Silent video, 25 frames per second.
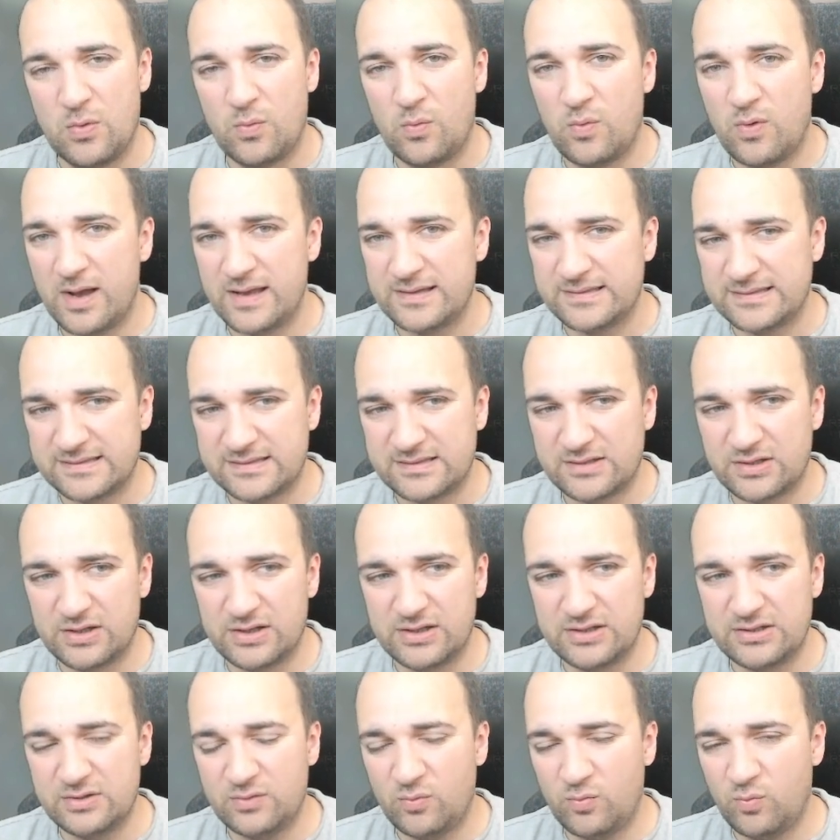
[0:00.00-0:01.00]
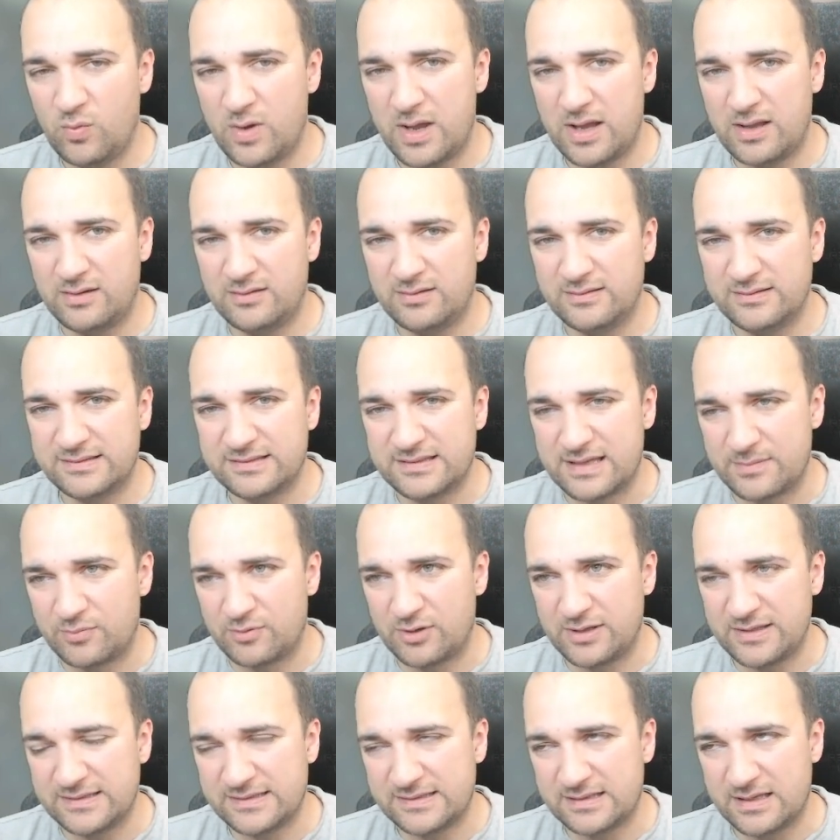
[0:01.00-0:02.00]
Why is this good? Well,
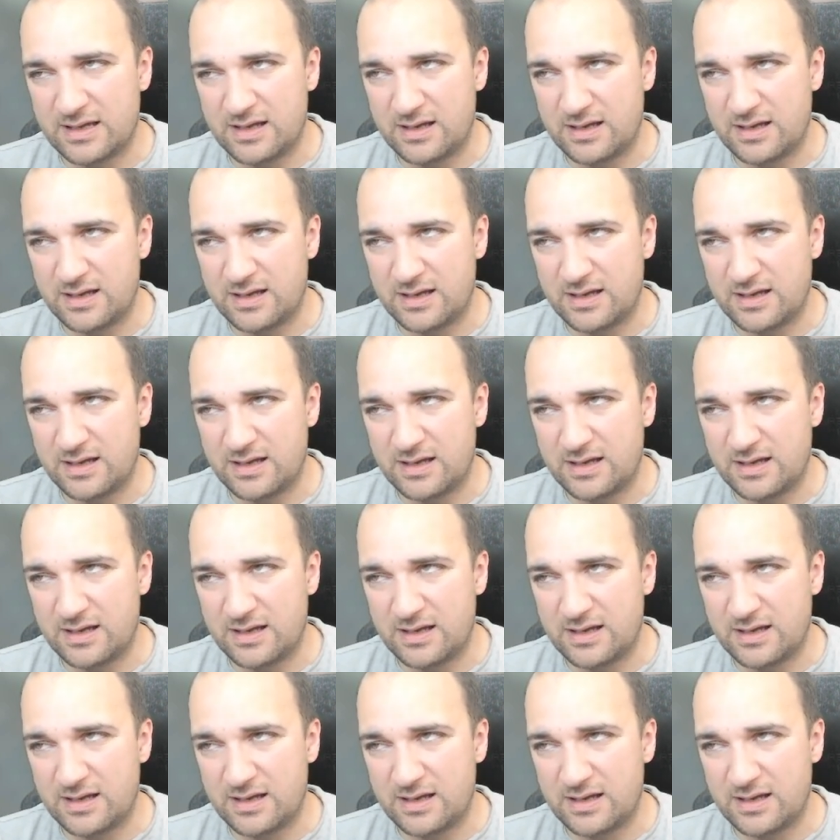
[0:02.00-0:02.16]
Cyberites